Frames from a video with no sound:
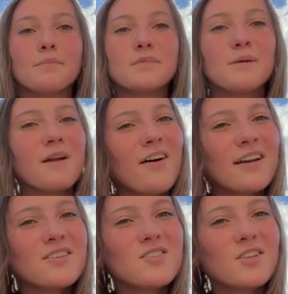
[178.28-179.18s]
to be
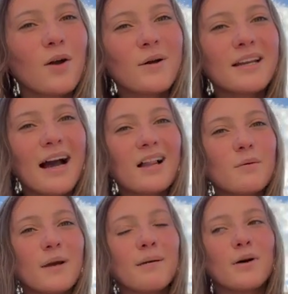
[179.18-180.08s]
honest, going to
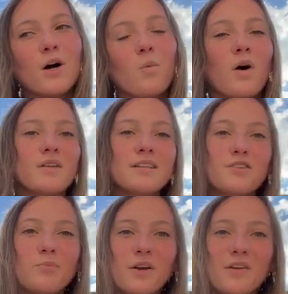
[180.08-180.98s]
Alabama, while it
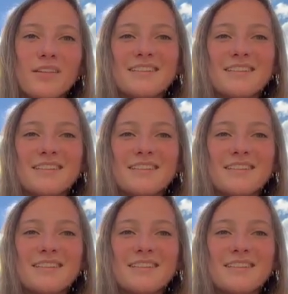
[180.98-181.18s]
sounds better than